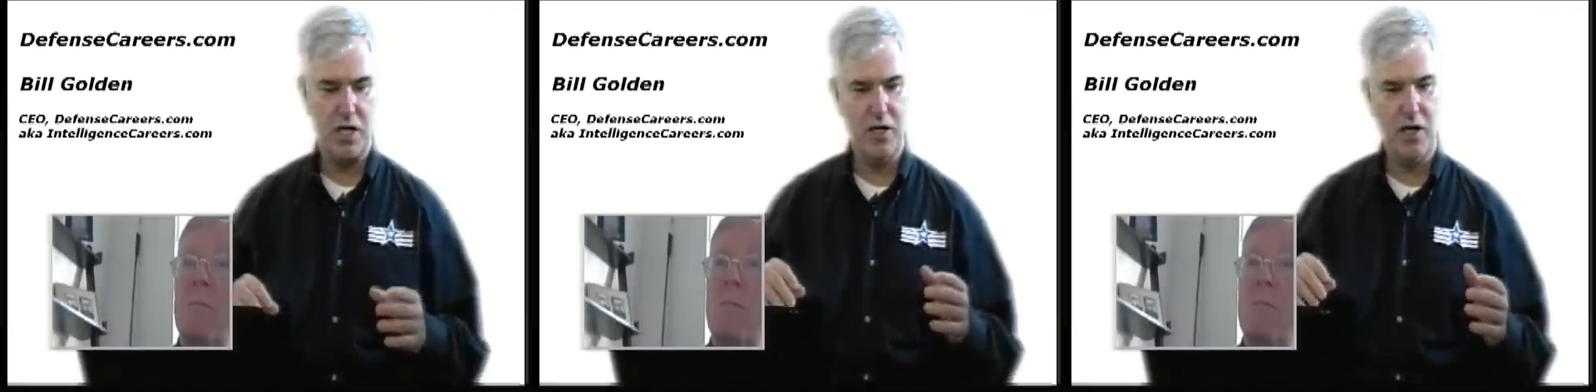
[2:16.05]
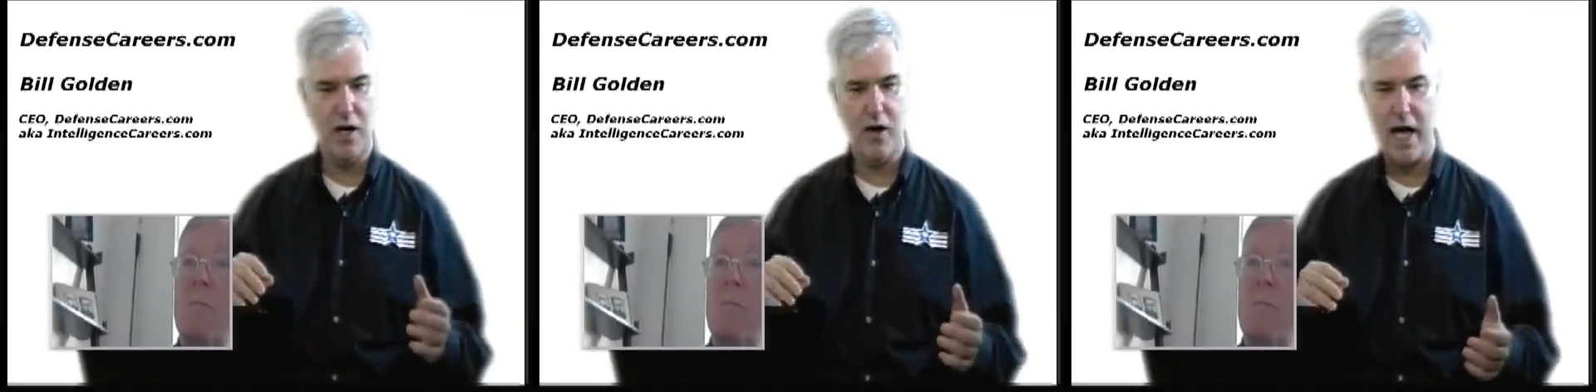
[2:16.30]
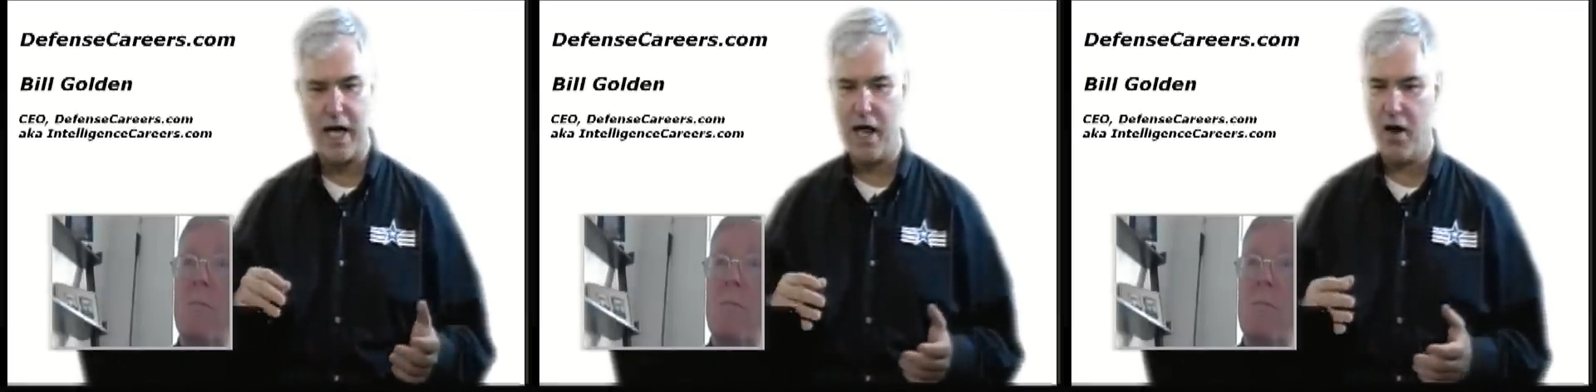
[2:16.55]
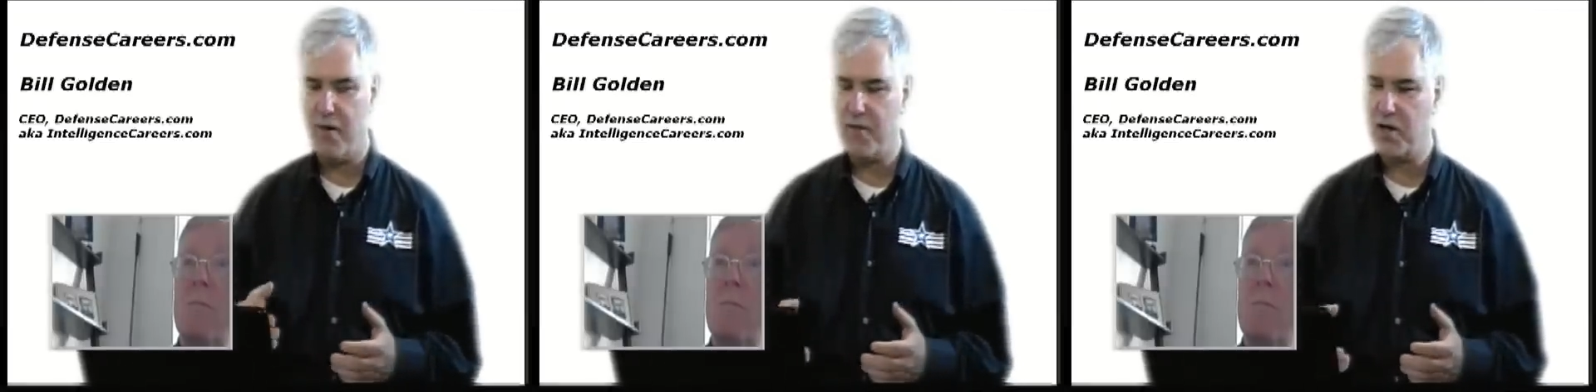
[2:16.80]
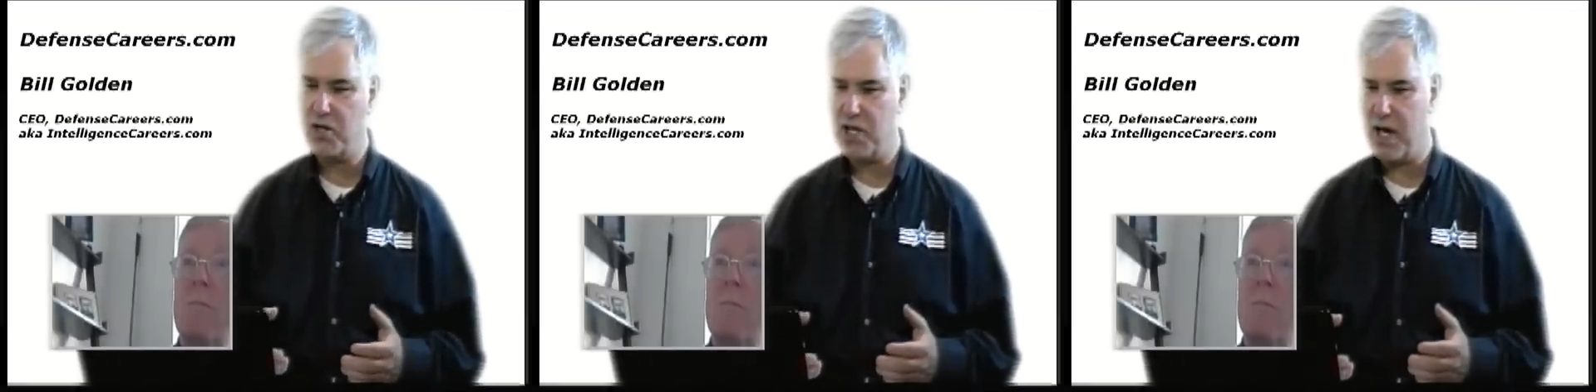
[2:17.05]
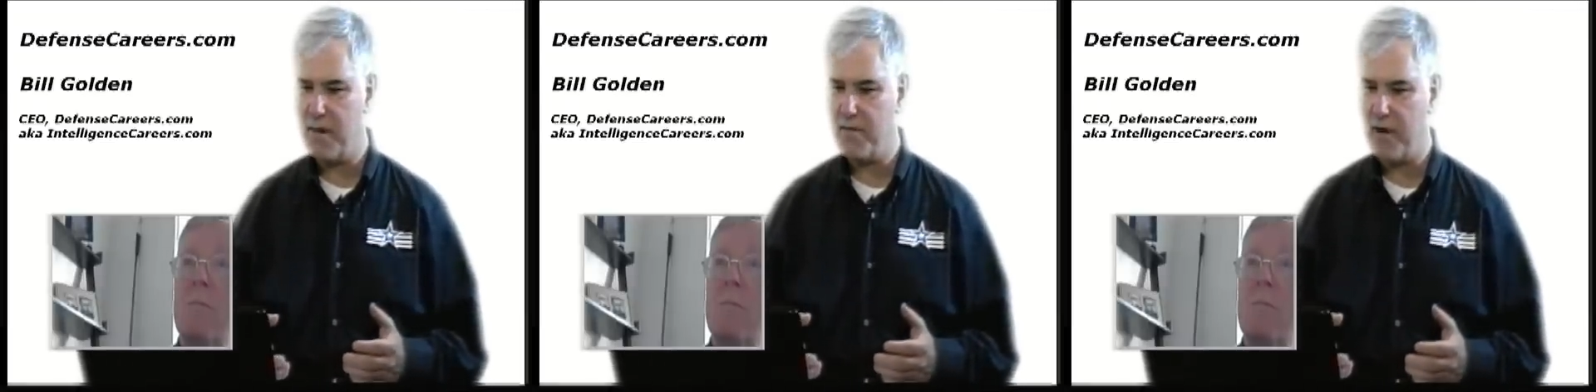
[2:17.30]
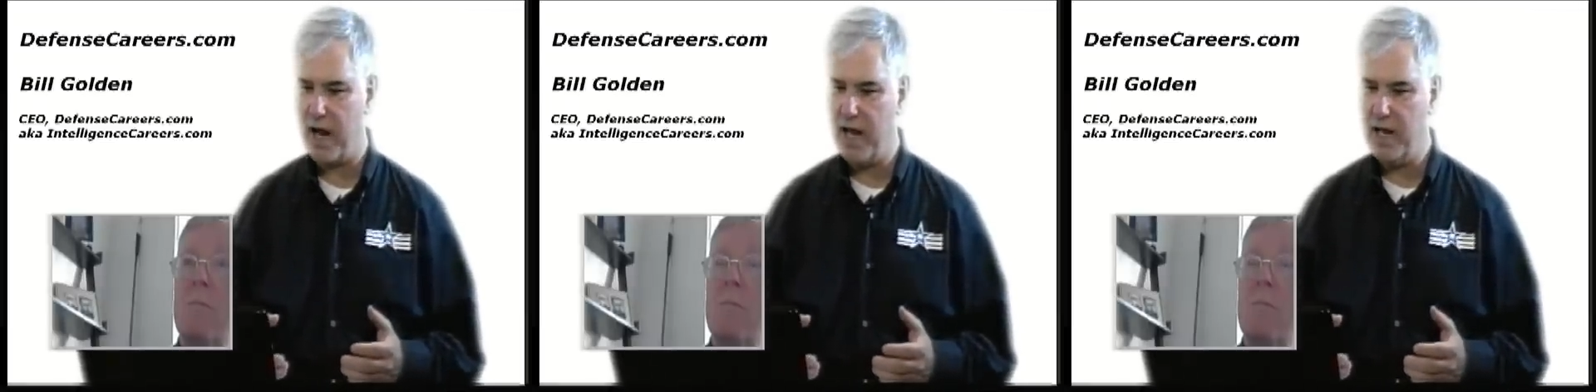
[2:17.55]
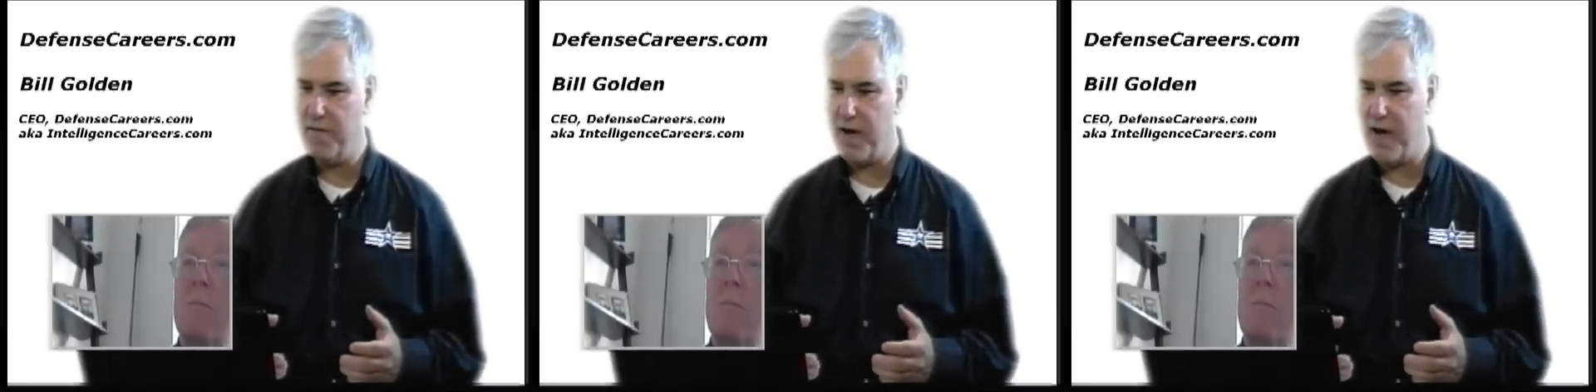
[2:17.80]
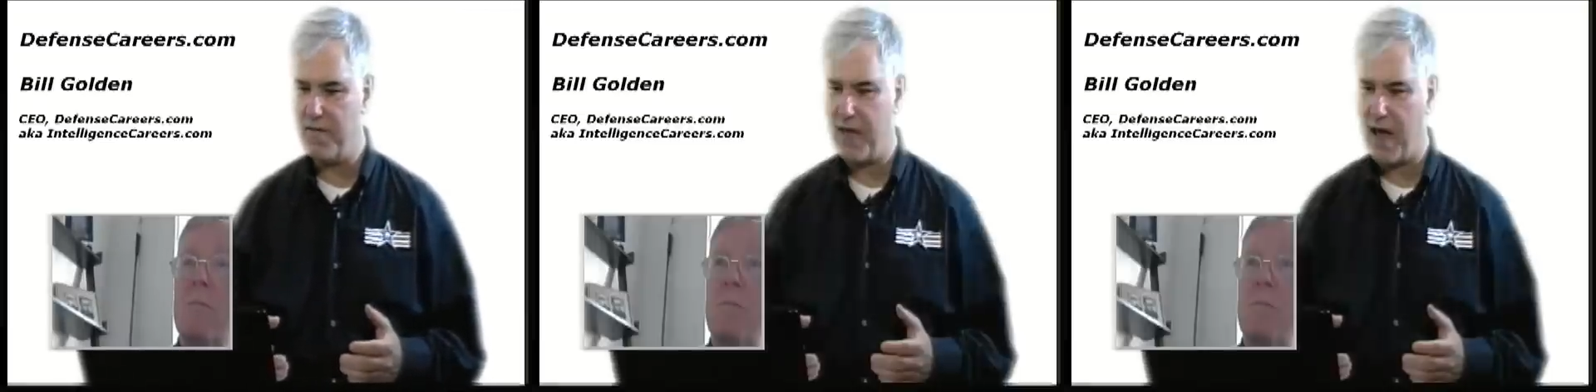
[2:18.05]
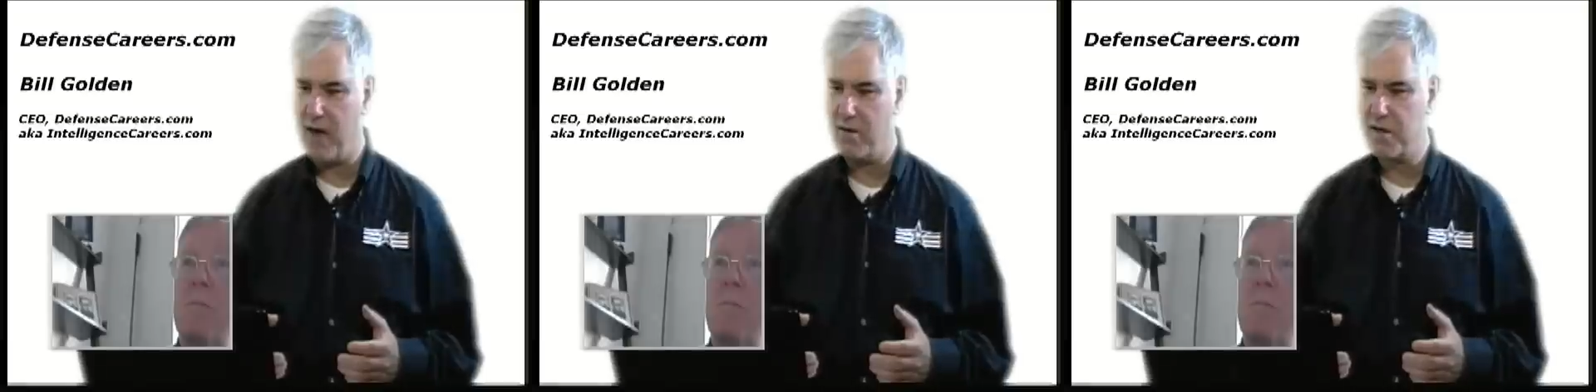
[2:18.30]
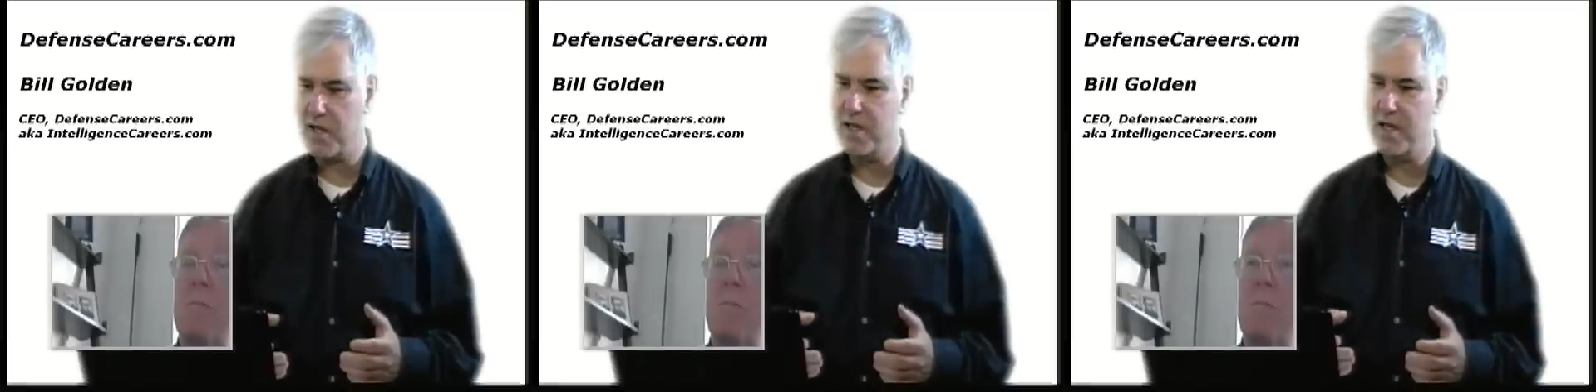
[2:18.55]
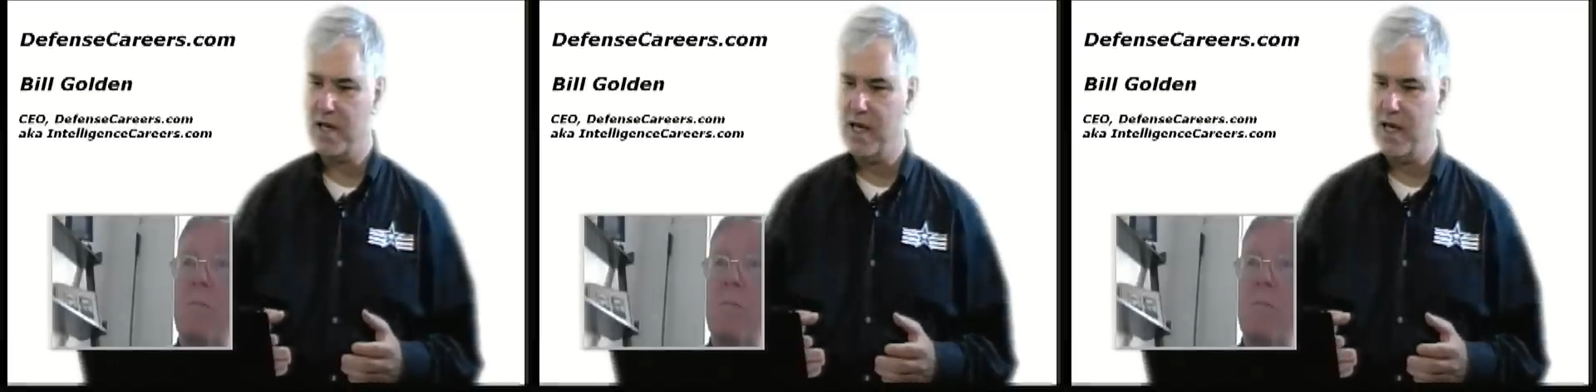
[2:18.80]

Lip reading: you know, I got offered a job for $85,000